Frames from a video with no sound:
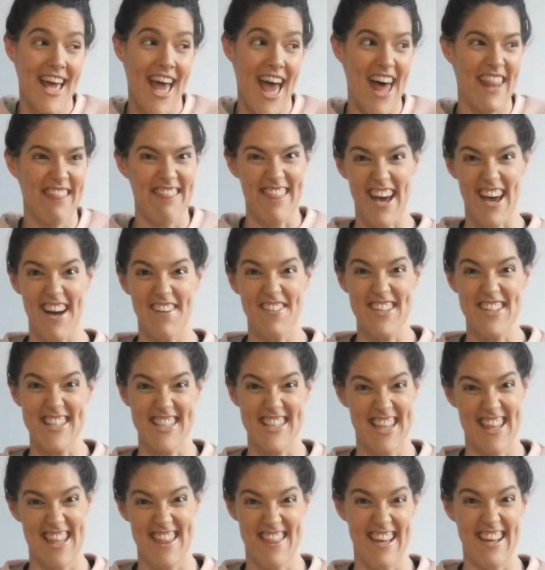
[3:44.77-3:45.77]
And that was
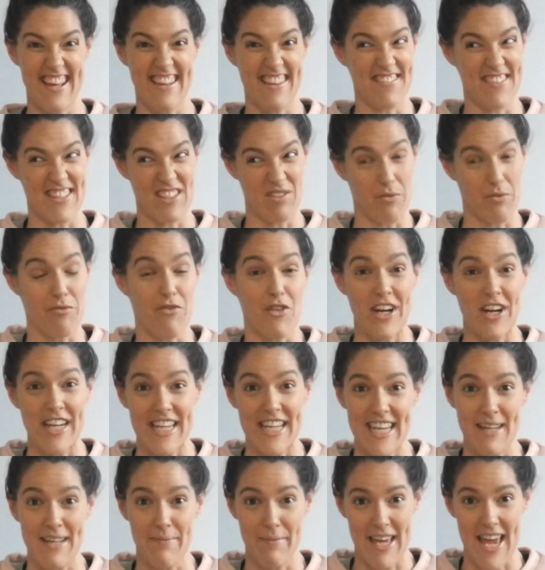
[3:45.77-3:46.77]
the thing that was
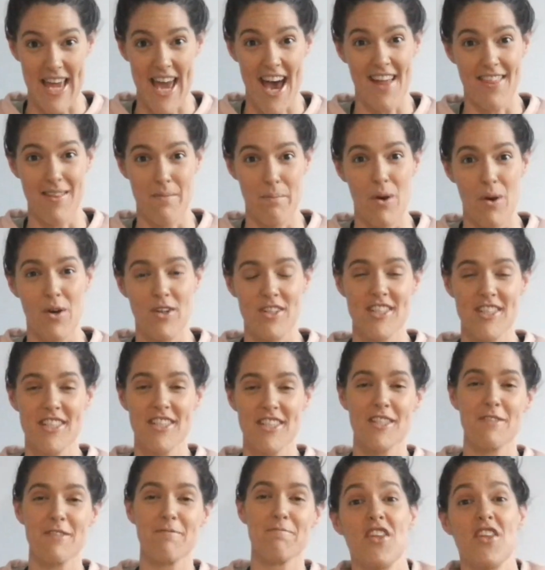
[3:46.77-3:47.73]
freaking me out the most.